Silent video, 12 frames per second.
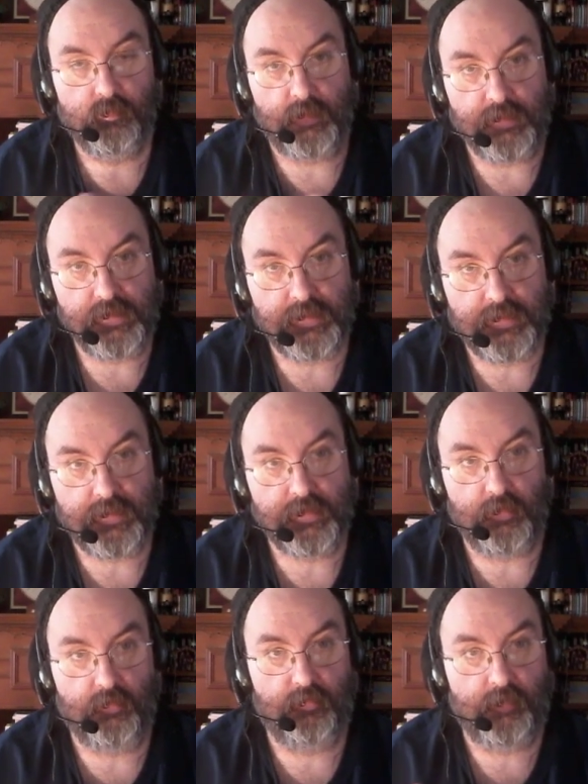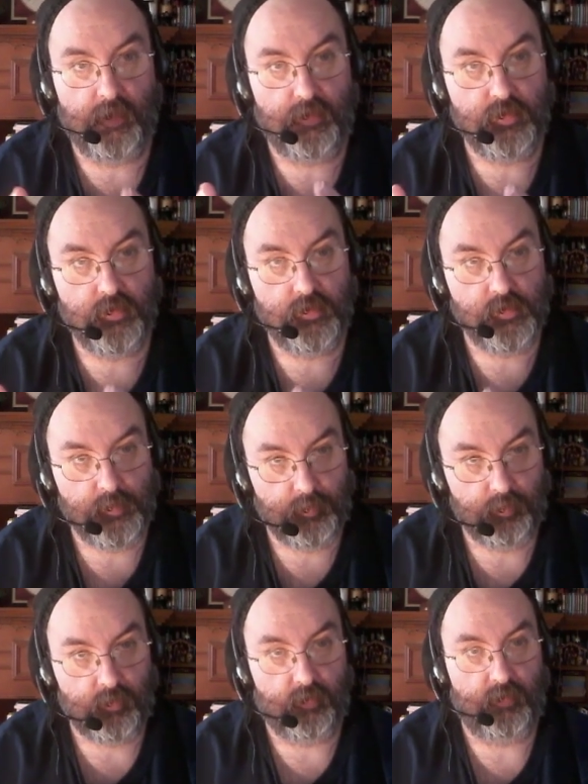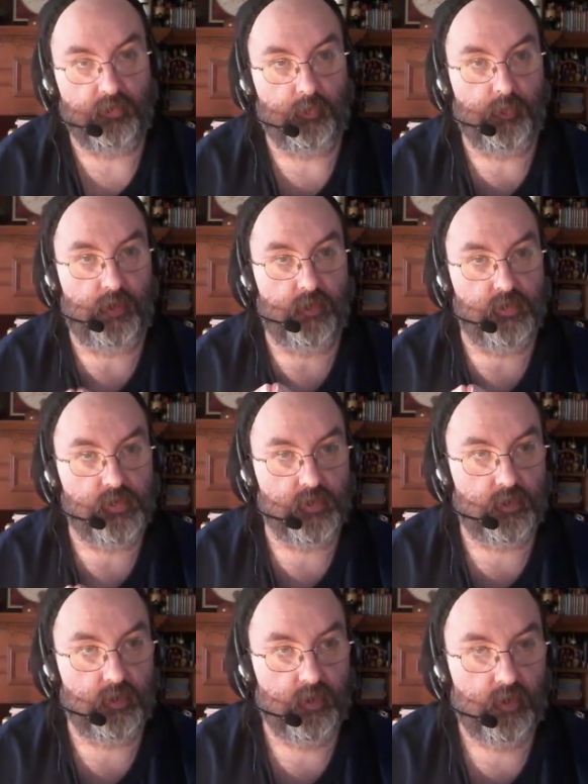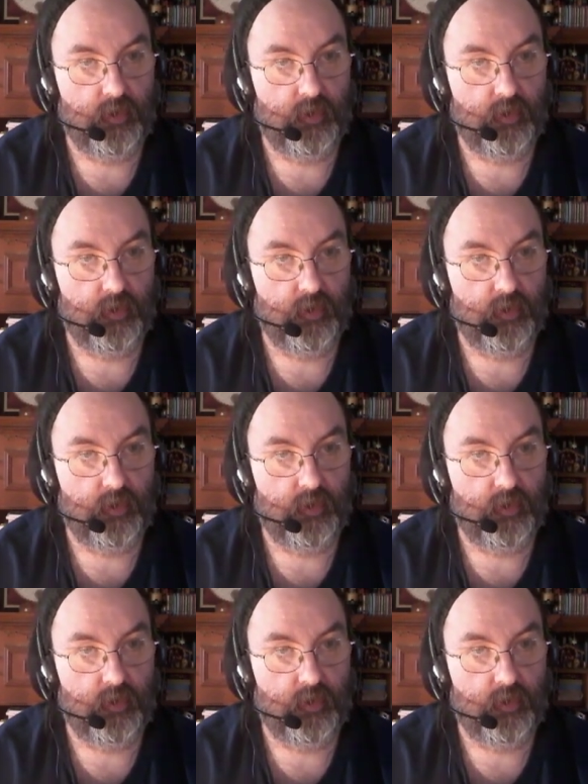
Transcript: existing certifications, biblical anthropology,